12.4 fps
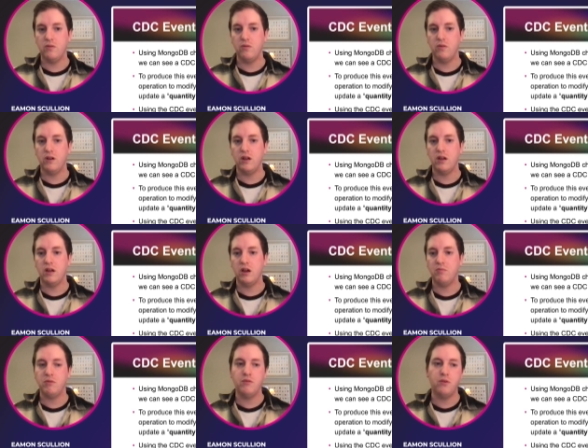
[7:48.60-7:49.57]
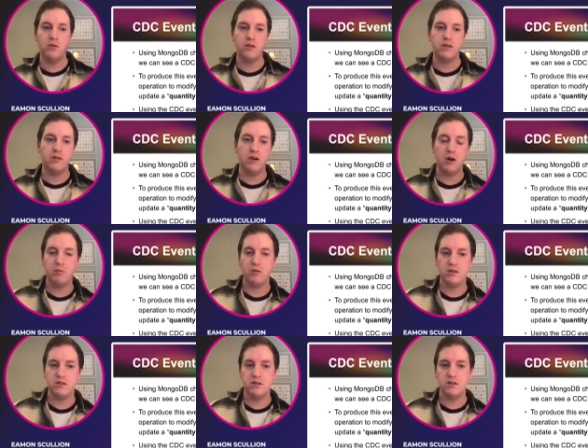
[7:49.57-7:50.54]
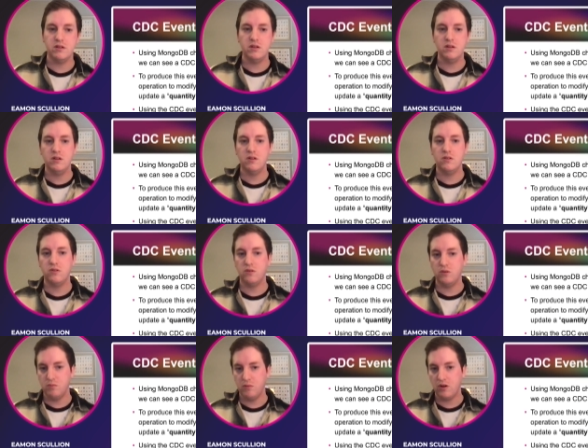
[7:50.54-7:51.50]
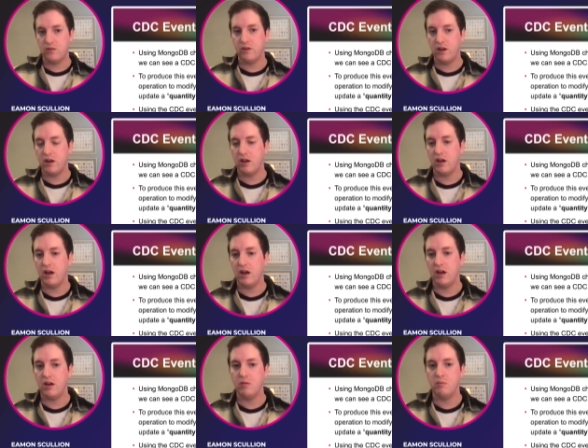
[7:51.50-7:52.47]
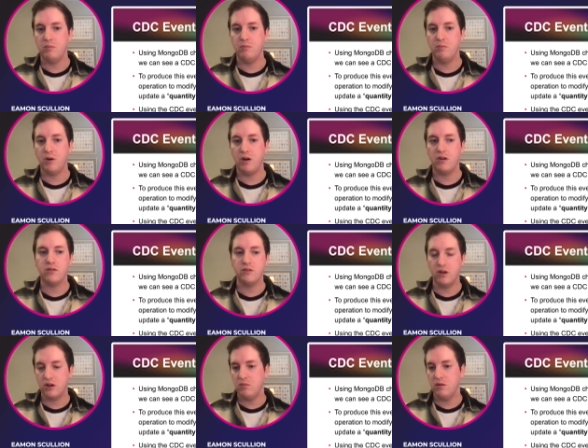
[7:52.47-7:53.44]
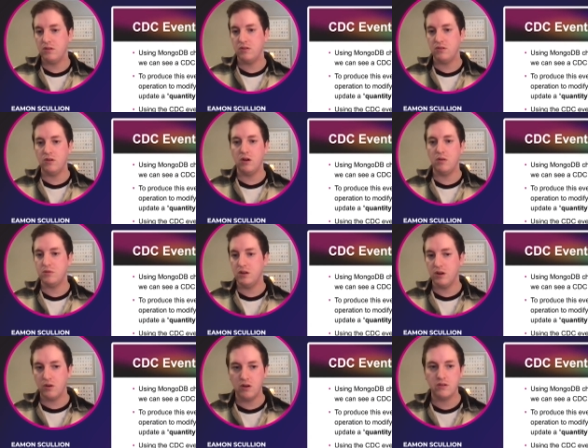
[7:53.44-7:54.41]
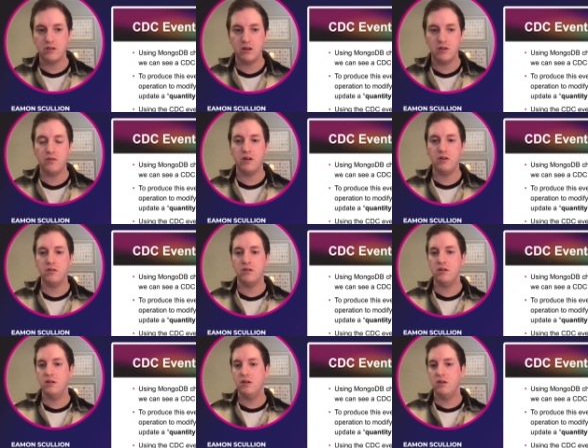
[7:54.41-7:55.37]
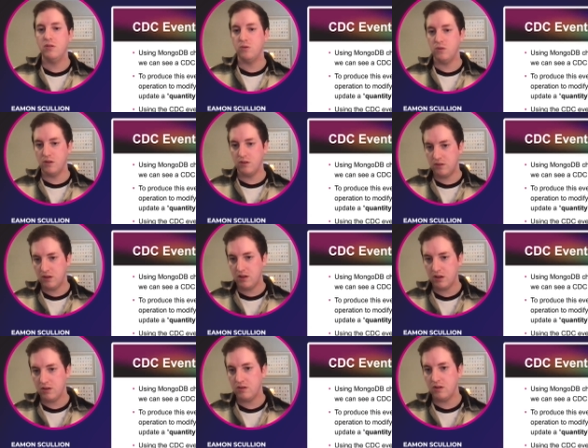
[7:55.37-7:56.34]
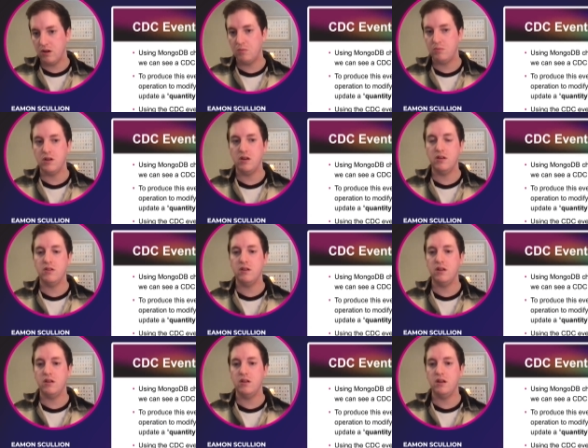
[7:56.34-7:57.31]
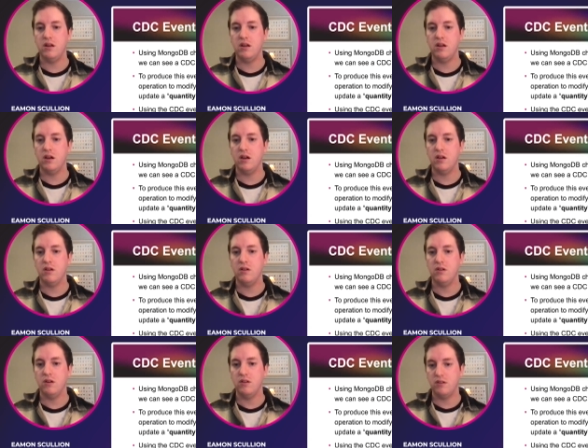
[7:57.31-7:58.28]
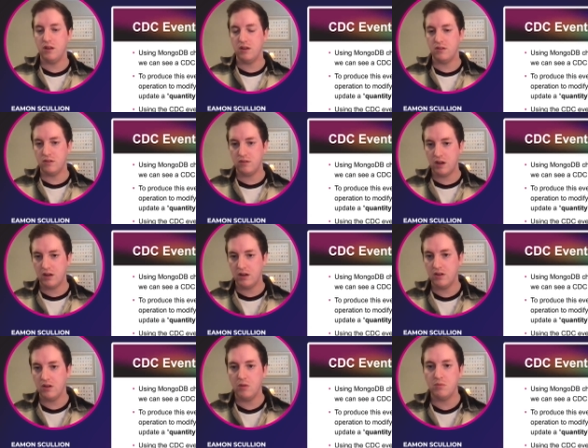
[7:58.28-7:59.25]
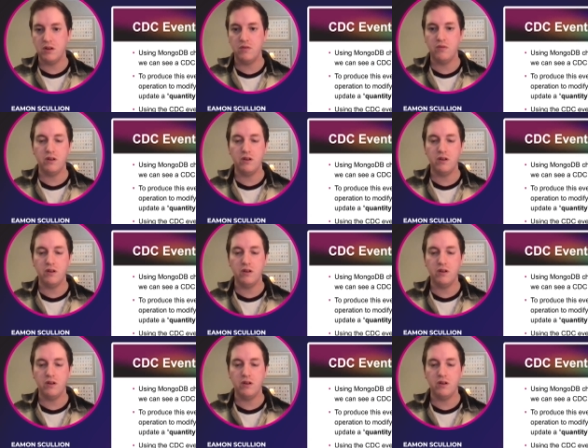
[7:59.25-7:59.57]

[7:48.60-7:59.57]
we have performed an operation to modify a products document to update a quantity field. So you can see that updated in the, you can see that set in the updated